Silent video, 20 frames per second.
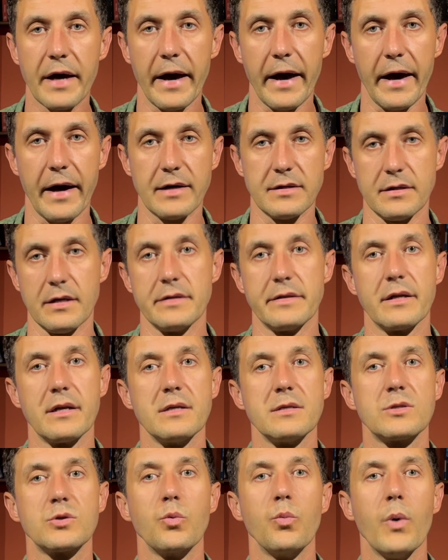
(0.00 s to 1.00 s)
and at
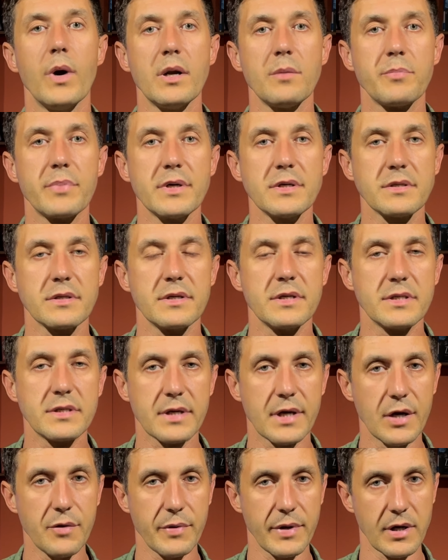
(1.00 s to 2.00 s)
least one person is
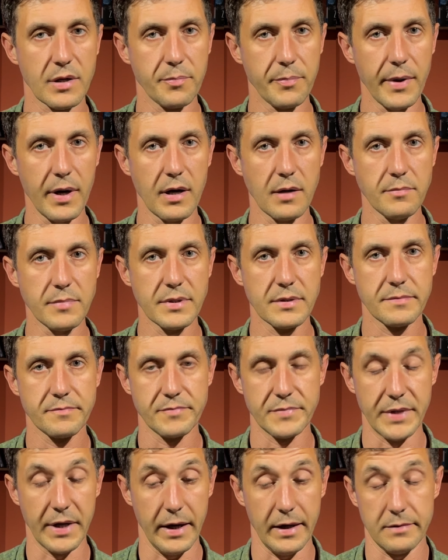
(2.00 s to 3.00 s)
carrying a pump,
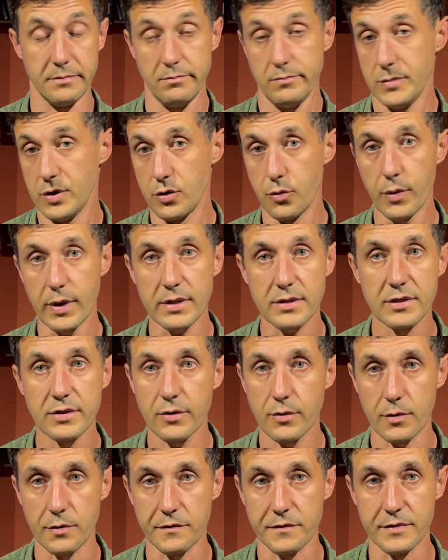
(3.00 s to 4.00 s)
then you are
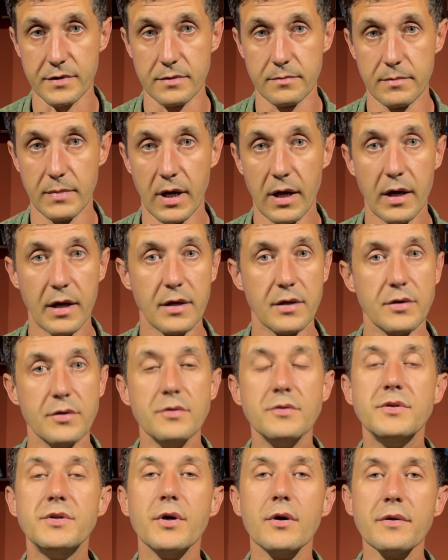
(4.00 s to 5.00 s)
solved.
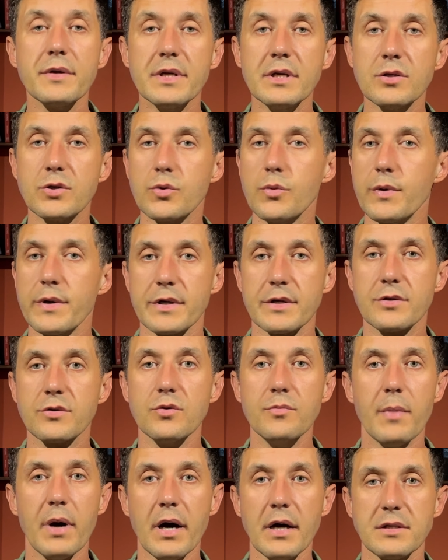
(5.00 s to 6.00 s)
You don't need to worry too
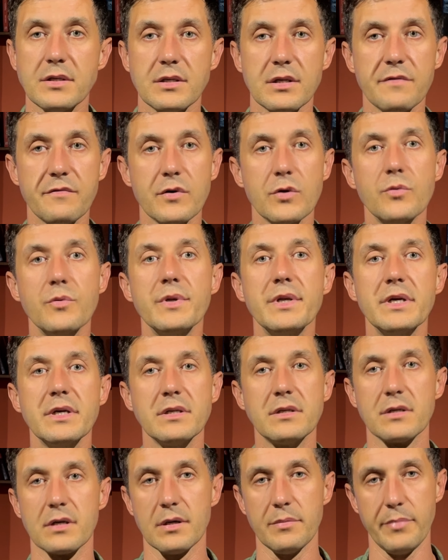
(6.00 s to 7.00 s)
much if you will
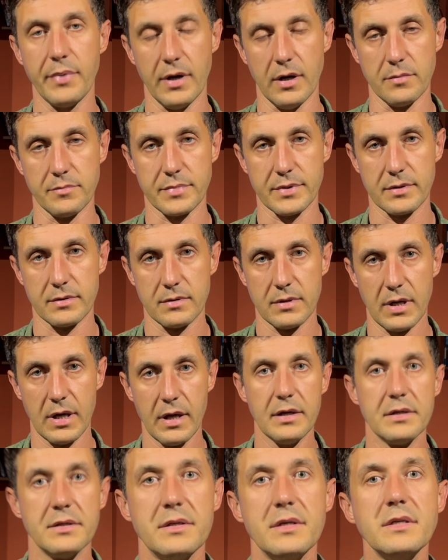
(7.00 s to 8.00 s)
need a pump.
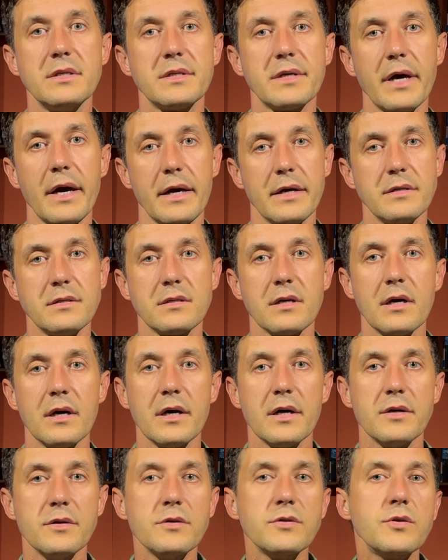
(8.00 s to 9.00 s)
In this case,
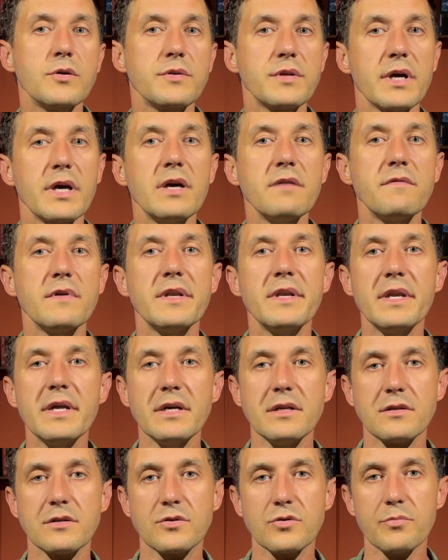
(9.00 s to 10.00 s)
you don't even
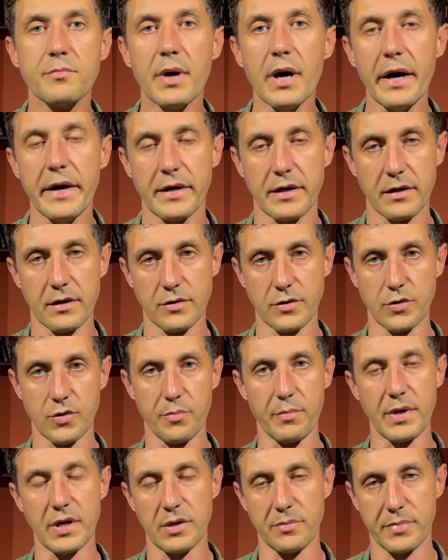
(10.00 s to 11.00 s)
need to buy
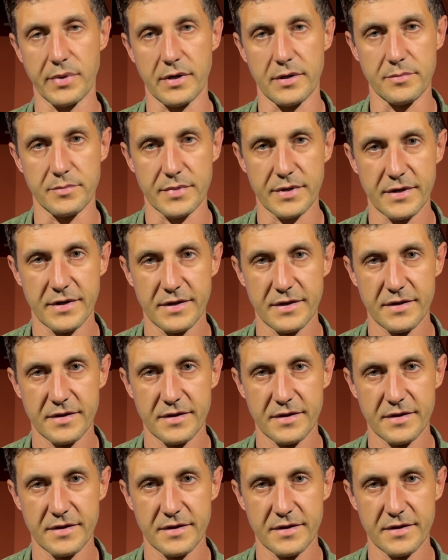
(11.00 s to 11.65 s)
your mini pump.